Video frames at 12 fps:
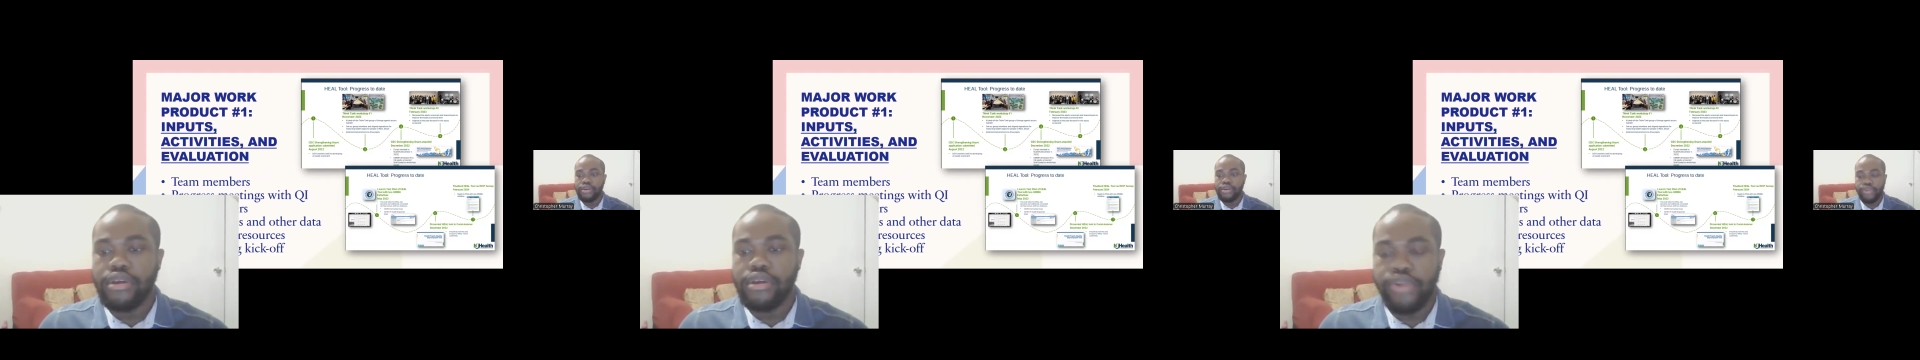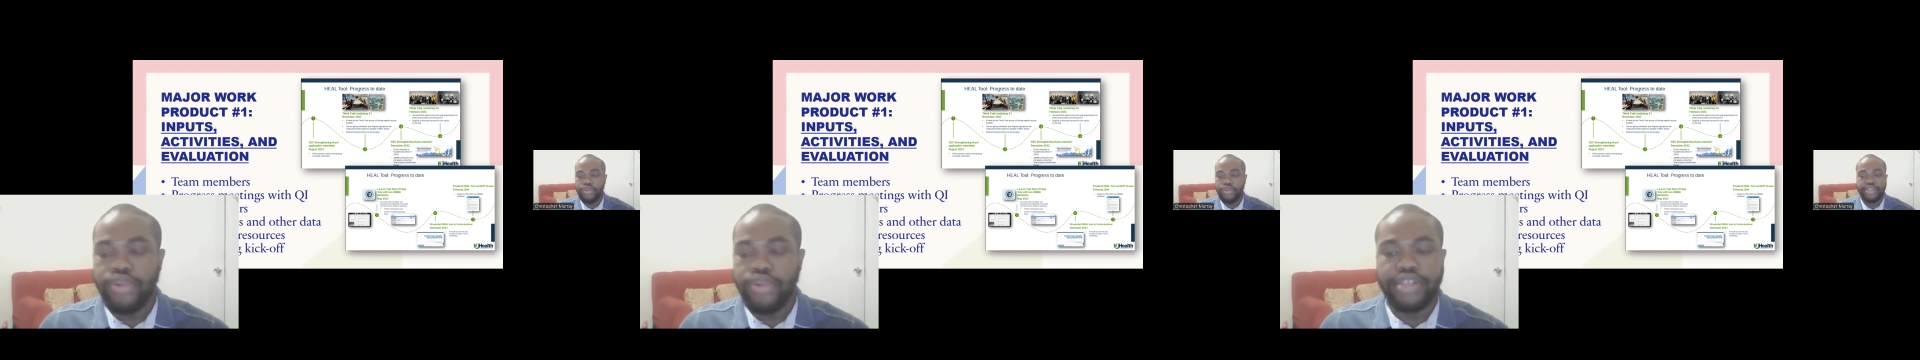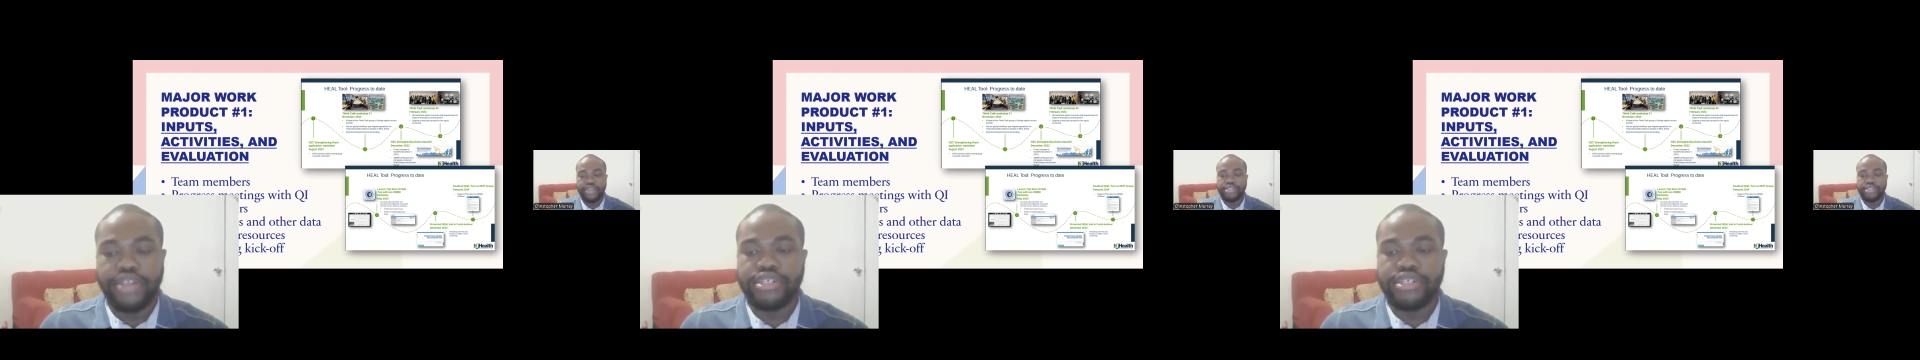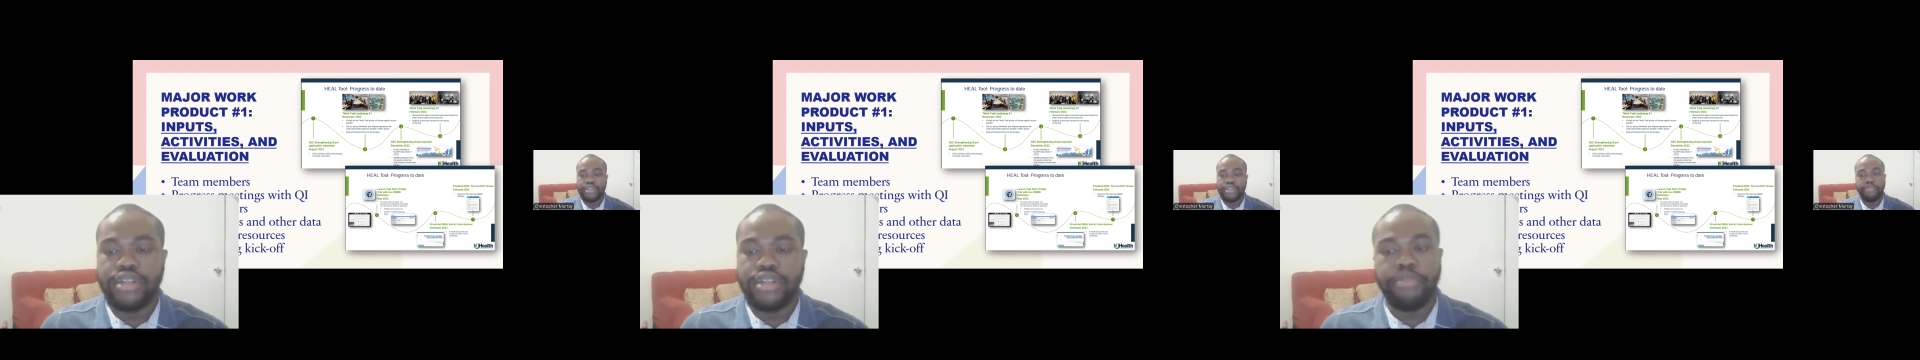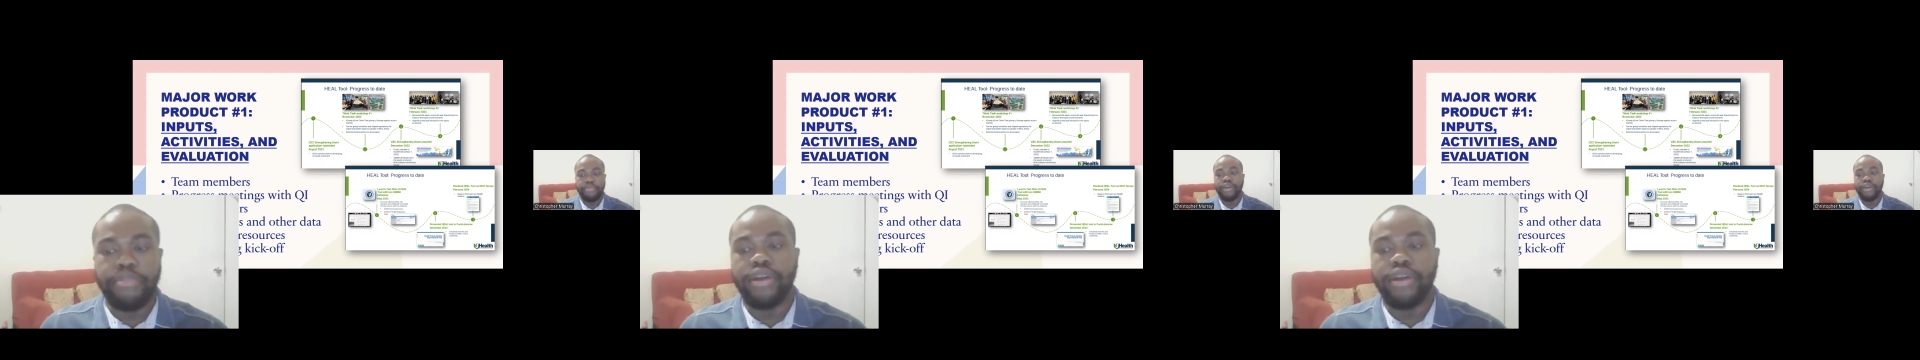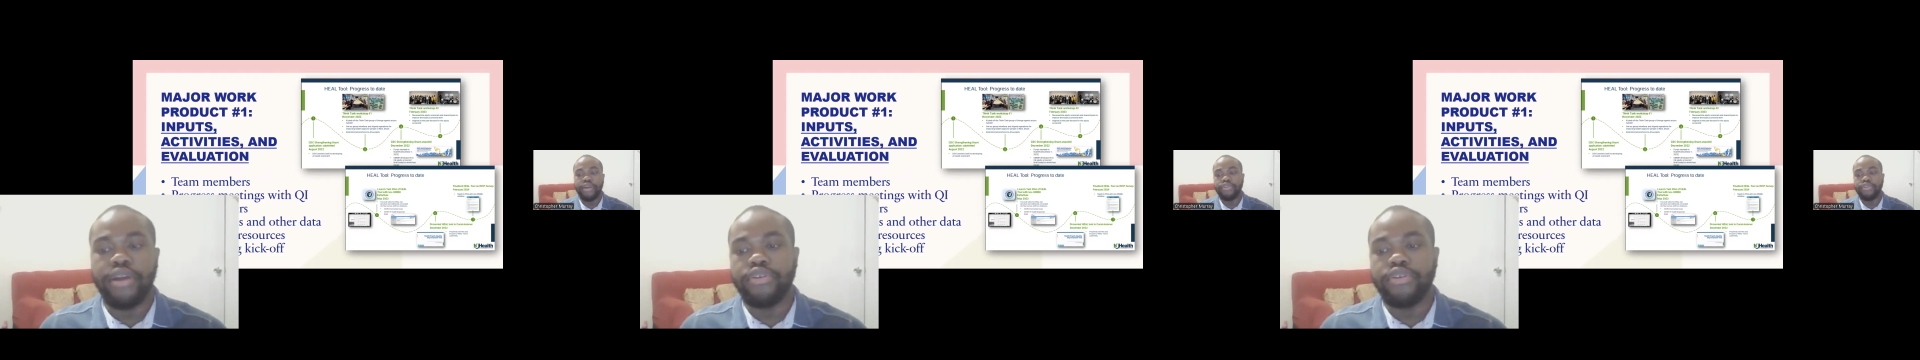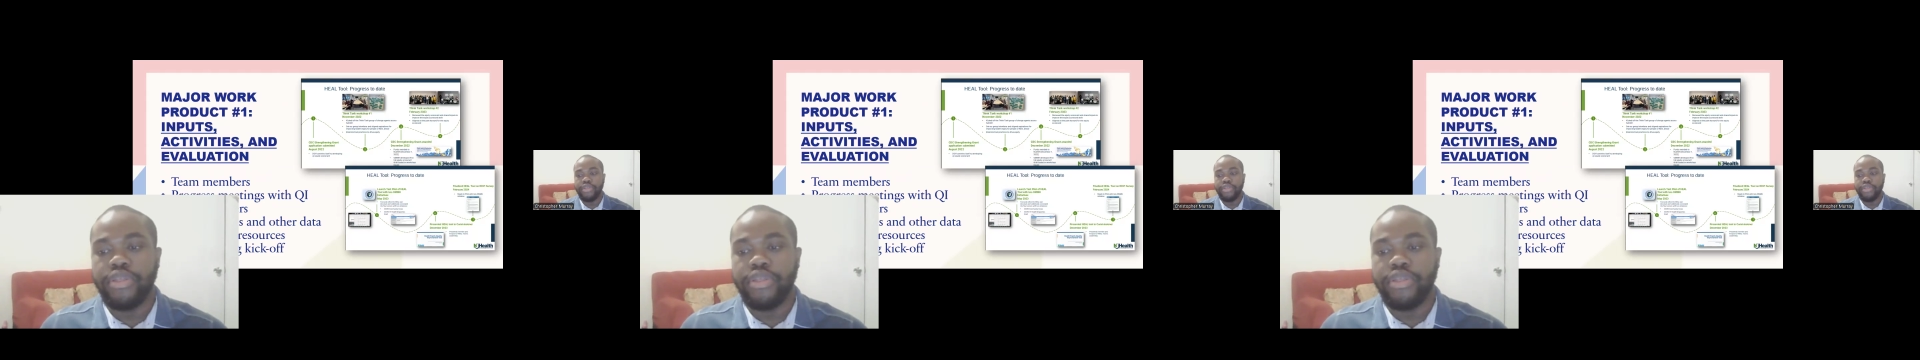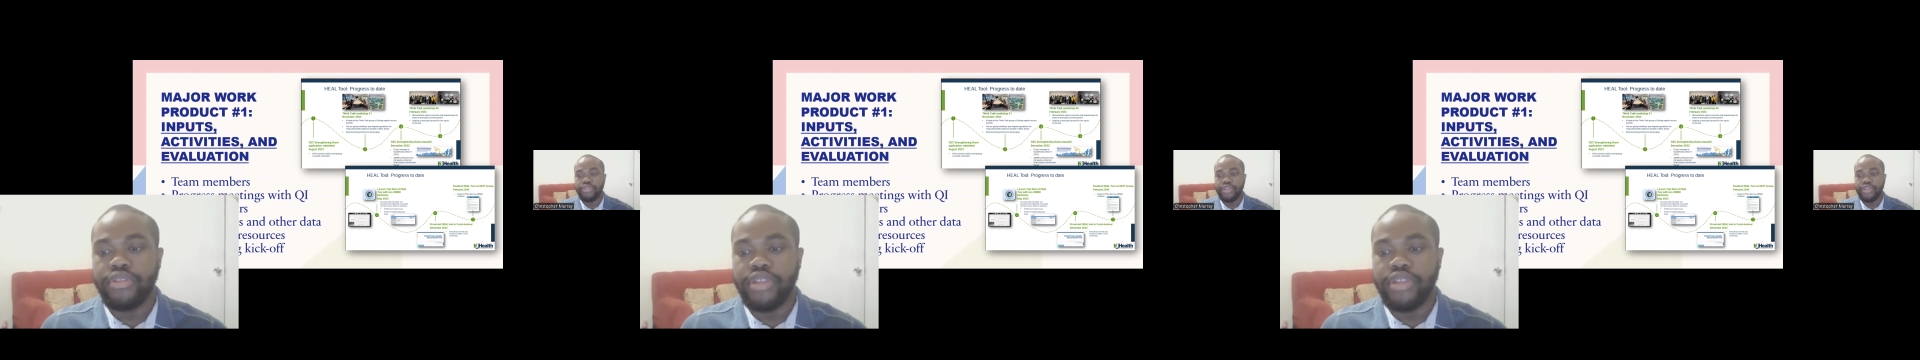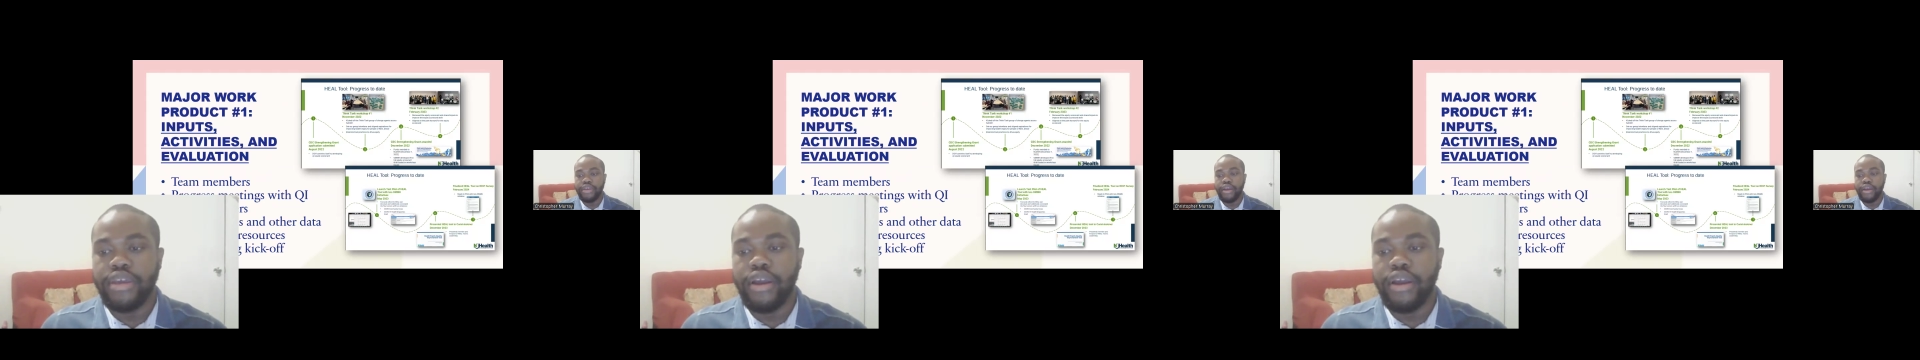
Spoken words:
creation, I partnered with D.